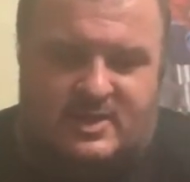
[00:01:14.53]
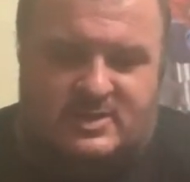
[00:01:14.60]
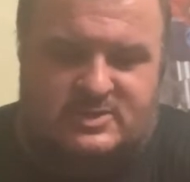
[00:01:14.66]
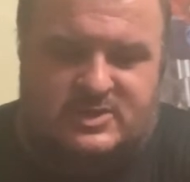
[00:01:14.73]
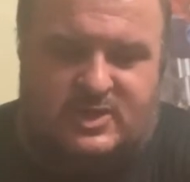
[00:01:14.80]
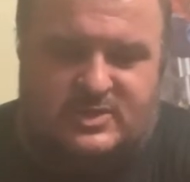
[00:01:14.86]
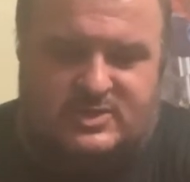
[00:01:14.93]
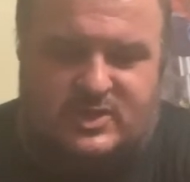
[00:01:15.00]

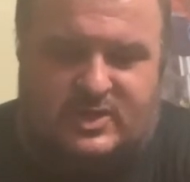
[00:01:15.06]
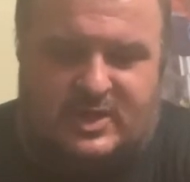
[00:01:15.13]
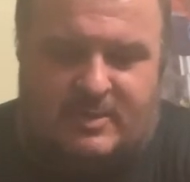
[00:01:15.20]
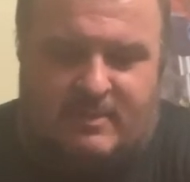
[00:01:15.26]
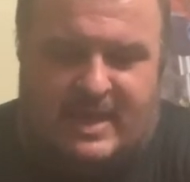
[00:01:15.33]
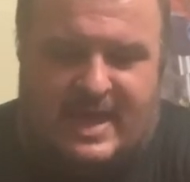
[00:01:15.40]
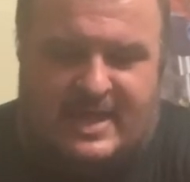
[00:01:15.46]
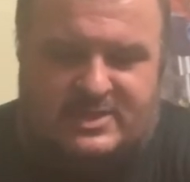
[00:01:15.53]
So as you can
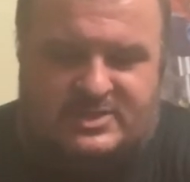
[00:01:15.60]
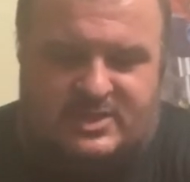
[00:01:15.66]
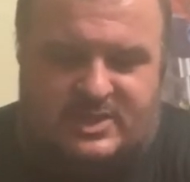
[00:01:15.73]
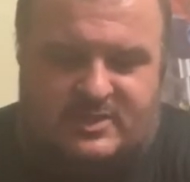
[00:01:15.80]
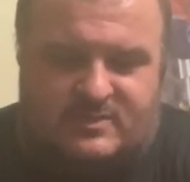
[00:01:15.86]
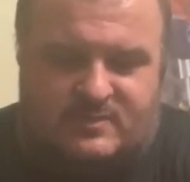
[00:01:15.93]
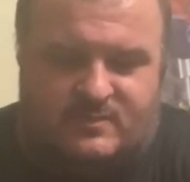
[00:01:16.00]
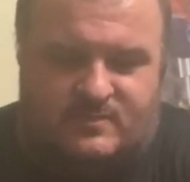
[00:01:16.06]

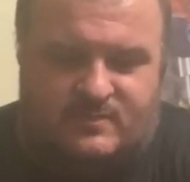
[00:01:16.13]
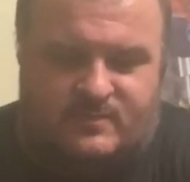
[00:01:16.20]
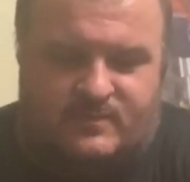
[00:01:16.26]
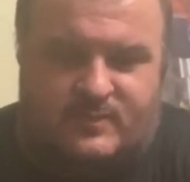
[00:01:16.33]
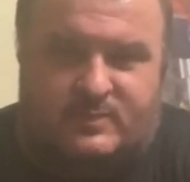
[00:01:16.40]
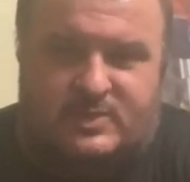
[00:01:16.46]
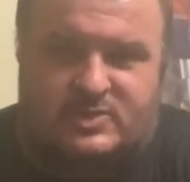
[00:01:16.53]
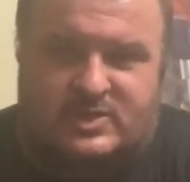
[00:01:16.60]
imagine,
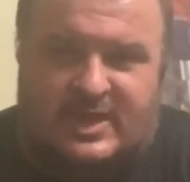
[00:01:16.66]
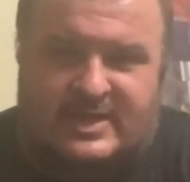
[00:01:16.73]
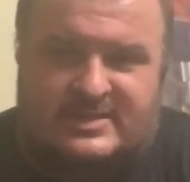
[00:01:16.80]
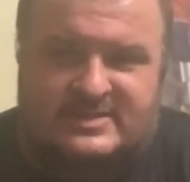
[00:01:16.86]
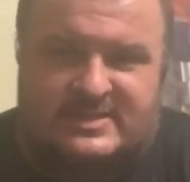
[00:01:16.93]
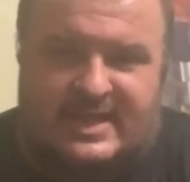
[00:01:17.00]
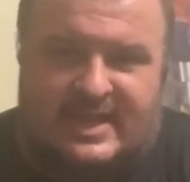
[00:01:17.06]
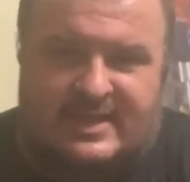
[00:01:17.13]
I'm gonna try to
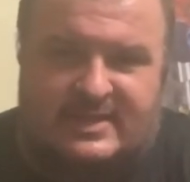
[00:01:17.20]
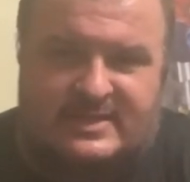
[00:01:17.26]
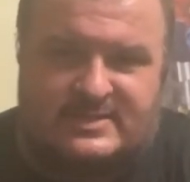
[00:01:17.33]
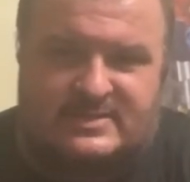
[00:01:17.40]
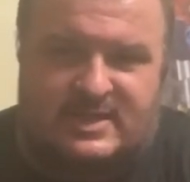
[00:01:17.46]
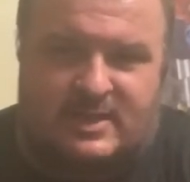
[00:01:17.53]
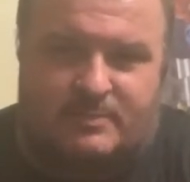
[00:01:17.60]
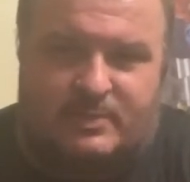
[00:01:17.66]
stand
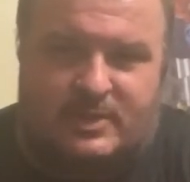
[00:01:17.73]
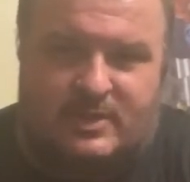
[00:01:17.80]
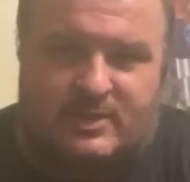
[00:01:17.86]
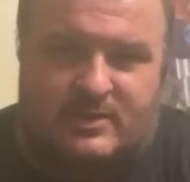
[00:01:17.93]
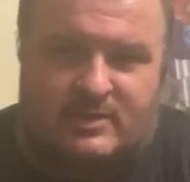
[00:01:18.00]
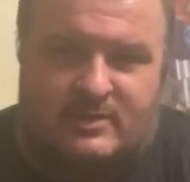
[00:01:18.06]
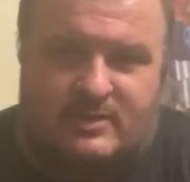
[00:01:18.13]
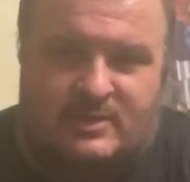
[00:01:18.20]
this up
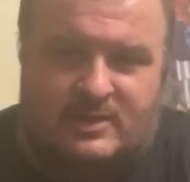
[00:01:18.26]
here.